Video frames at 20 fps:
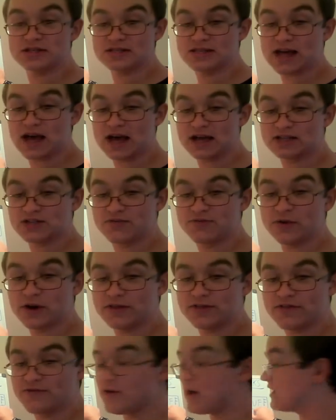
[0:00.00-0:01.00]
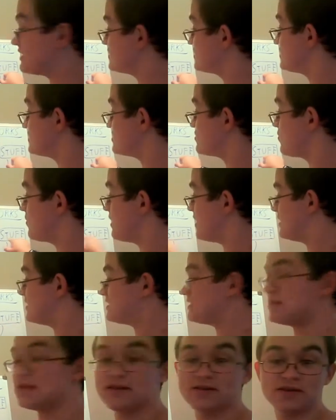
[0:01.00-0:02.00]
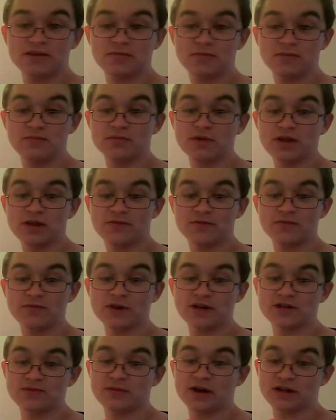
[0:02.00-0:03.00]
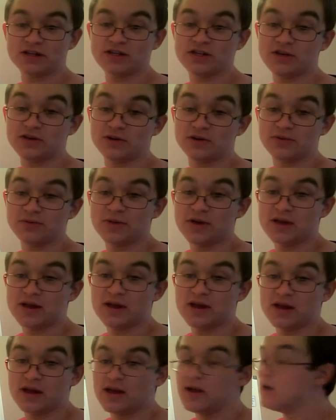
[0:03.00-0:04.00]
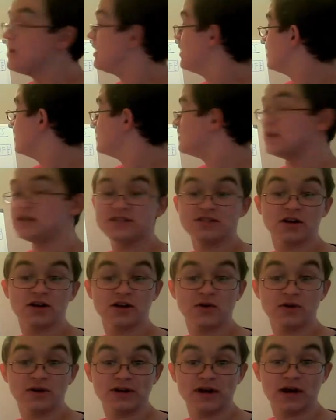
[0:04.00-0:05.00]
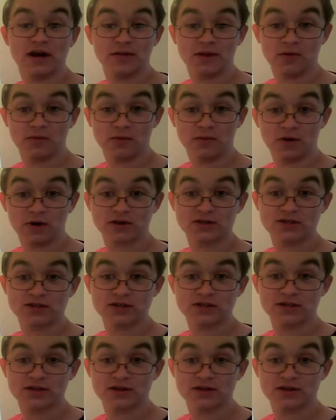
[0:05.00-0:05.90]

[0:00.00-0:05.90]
that to find the fastest way to send the information back to you. Let's not go into how that works.